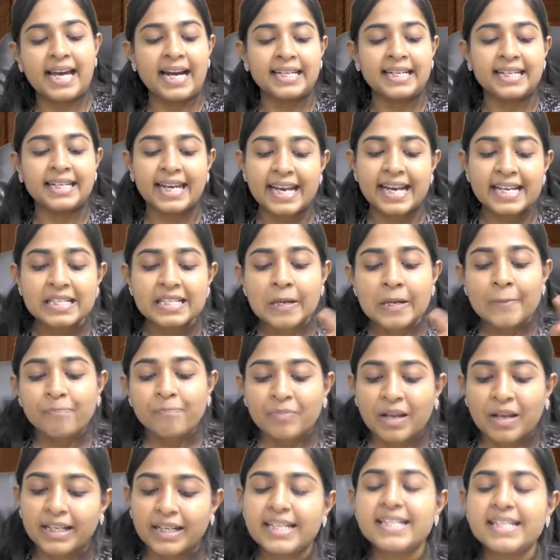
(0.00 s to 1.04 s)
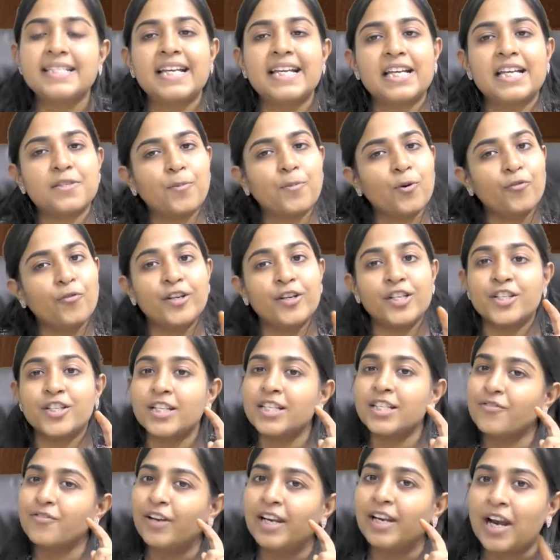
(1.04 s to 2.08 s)
case, TCS provisions
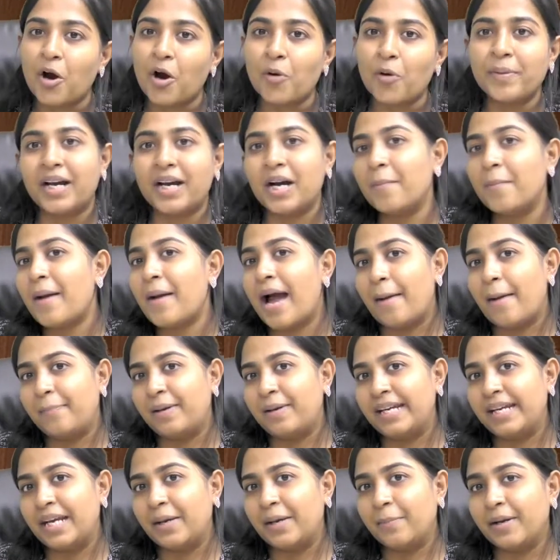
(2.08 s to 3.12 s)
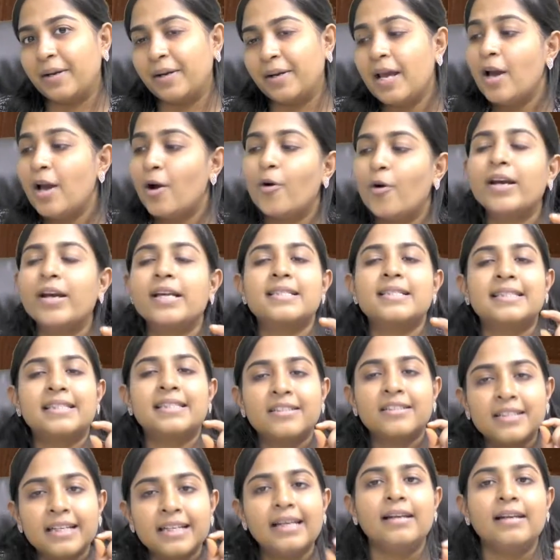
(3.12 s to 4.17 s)
will now become applicable. Okay,
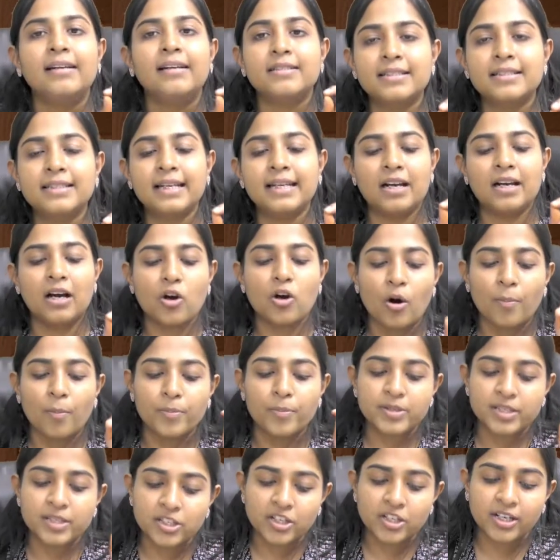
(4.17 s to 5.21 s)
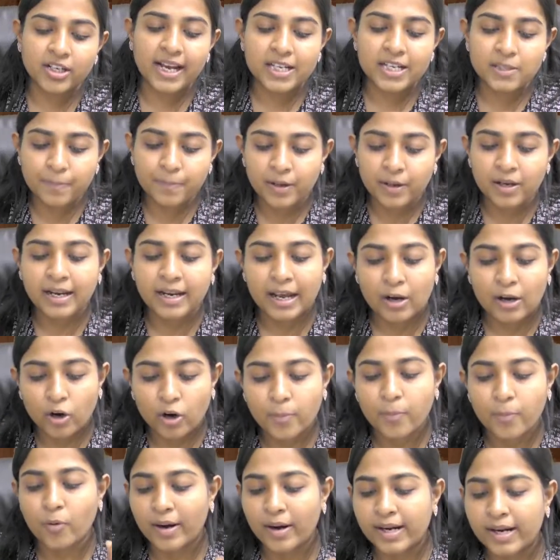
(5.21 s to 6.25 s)
still a composition taxpayer cannot
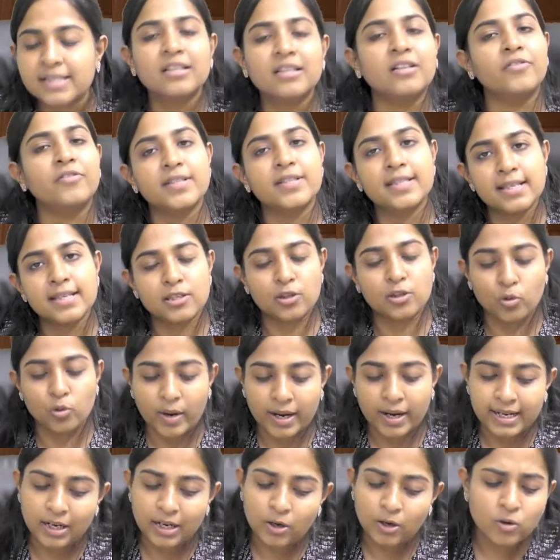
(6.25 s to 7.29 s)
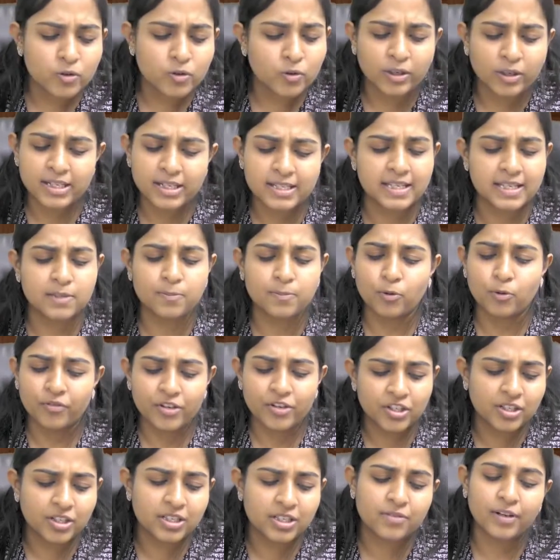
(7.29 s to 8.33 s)
provide services through an ECO, so TCS
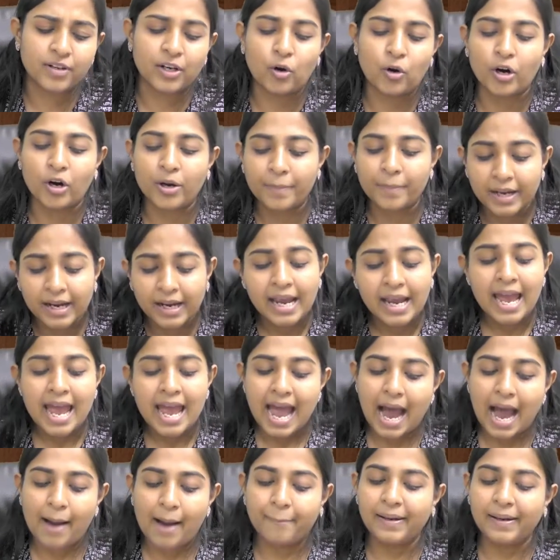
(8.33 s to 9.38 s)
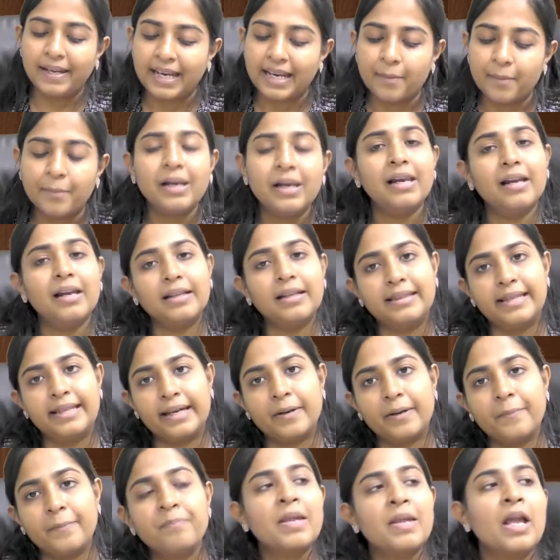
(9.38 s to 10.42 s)
provisions will not be applicable there.
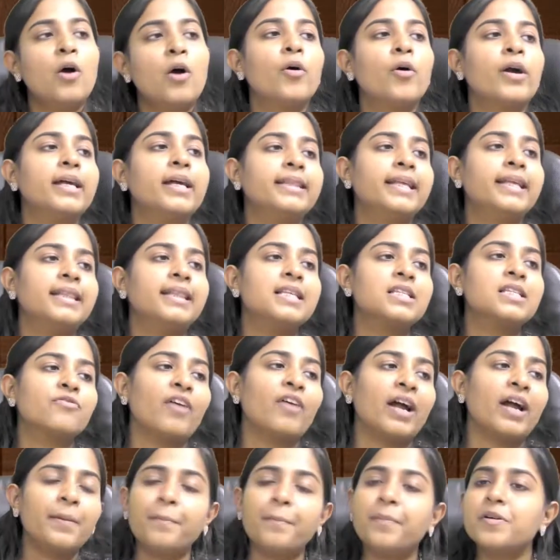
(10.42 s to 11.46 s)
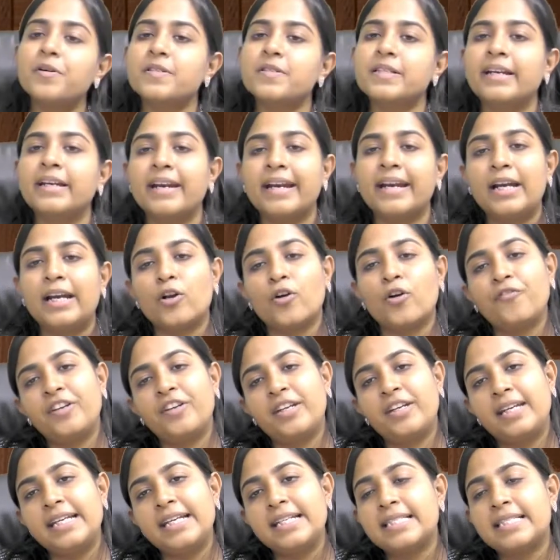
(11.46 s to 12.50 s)
Okay, then this 1% rate of
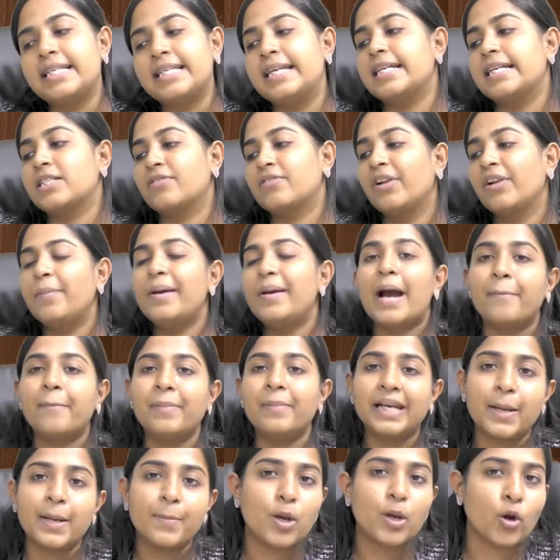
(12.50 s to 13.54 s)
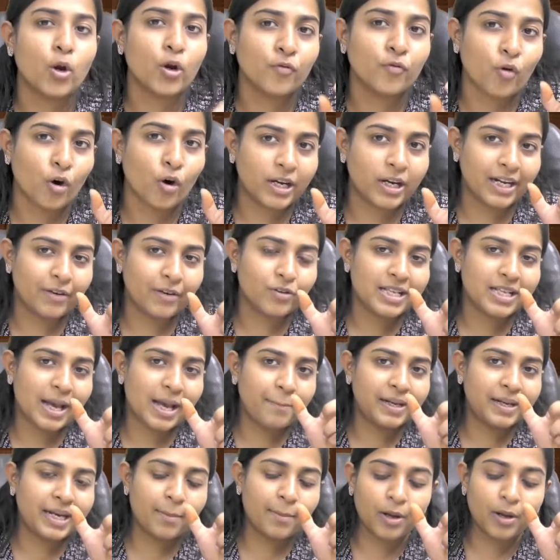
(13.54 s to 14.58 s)
TCS will be applicable on what? It was
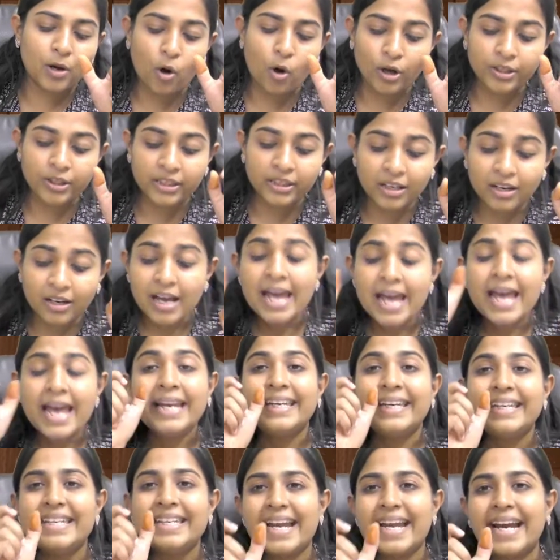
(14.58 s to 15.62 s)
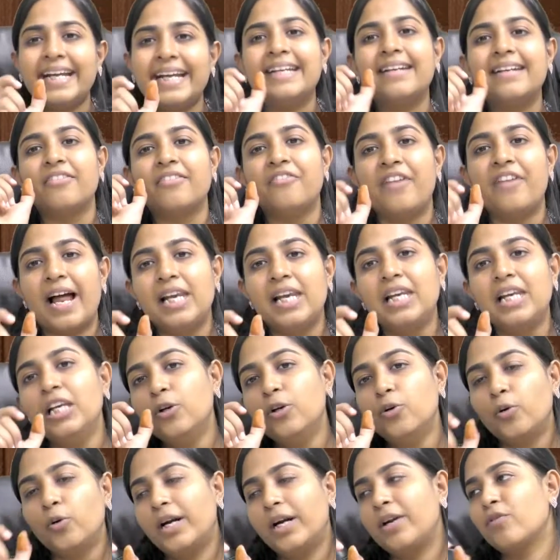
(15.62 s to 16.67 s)
applicable on the net value.
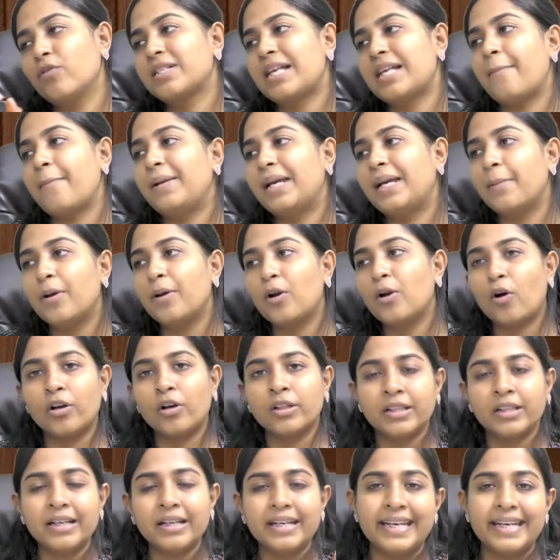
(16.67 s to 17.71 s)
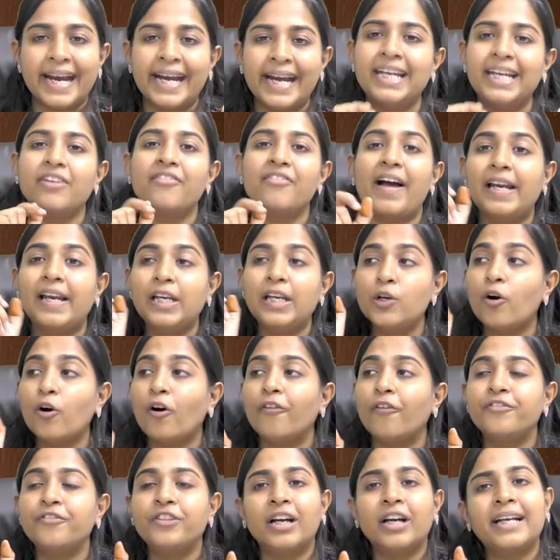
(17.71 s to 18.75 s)
It was applicable on the net value of
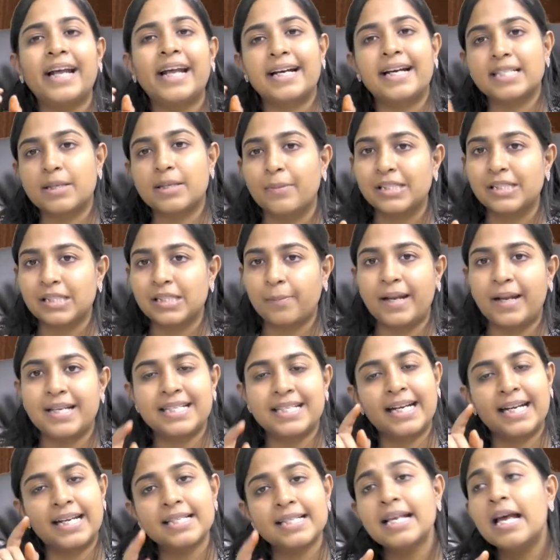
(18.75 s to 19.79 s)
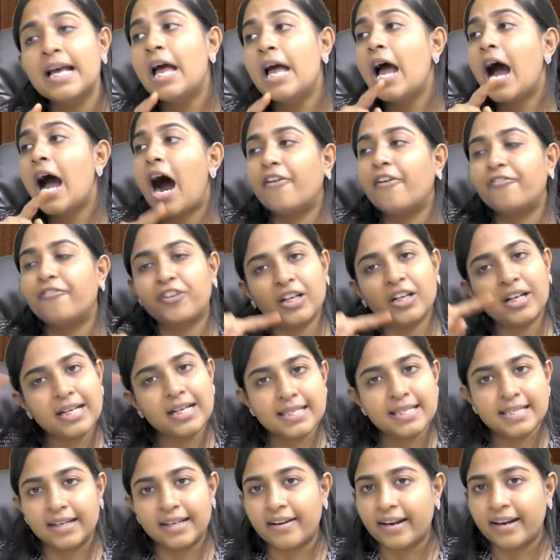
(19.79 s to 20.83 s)
the taxable supplies. That is, after
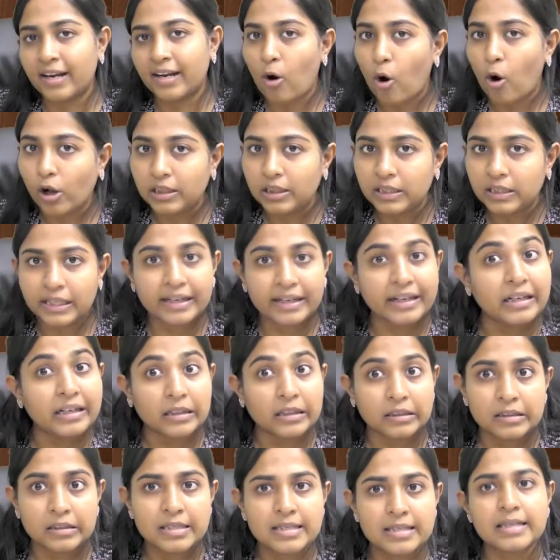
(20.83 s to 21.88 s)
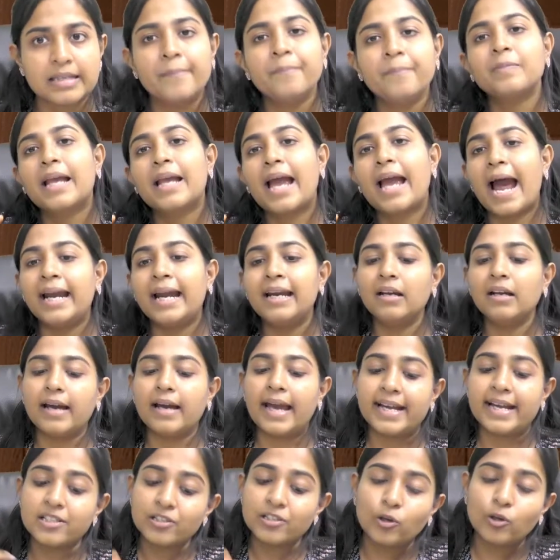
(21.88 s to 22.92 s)
considering all the returns and
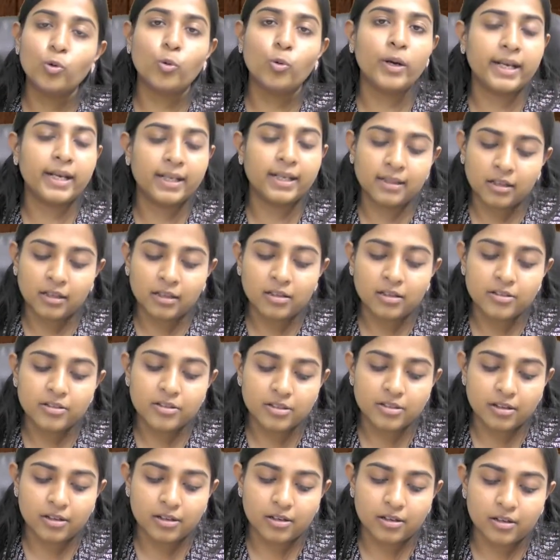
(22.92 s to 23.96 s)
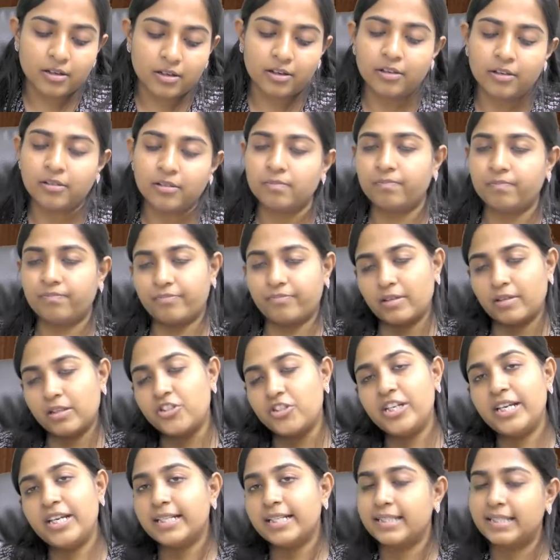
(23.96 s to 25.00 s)
excluding the
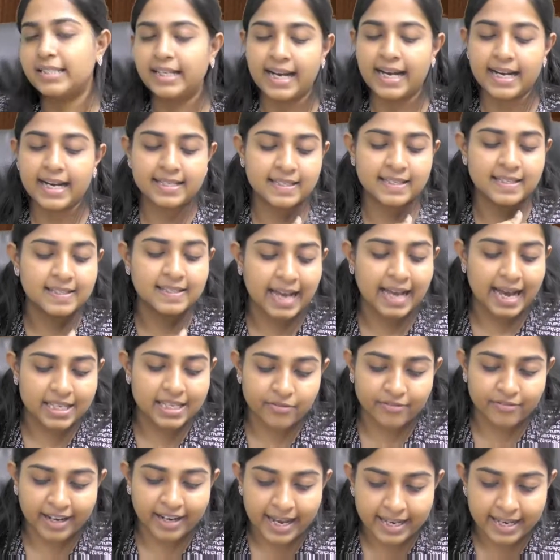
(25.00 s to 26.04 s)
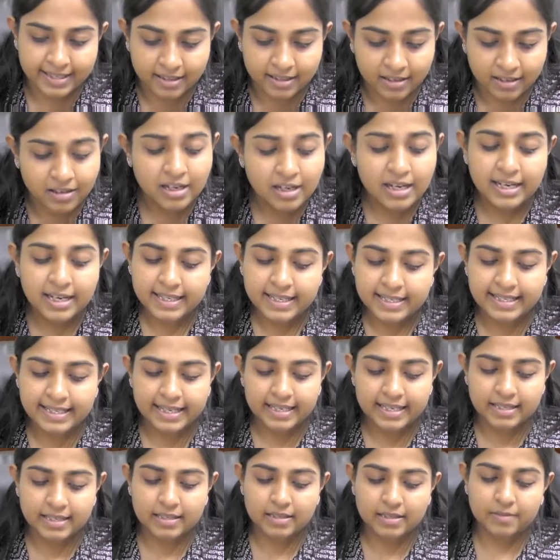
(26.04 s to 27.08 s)
GST taxes as well as the
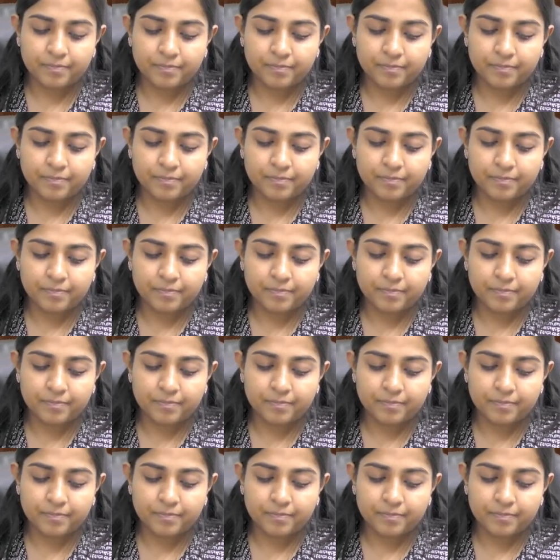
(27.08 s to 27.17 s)
cess.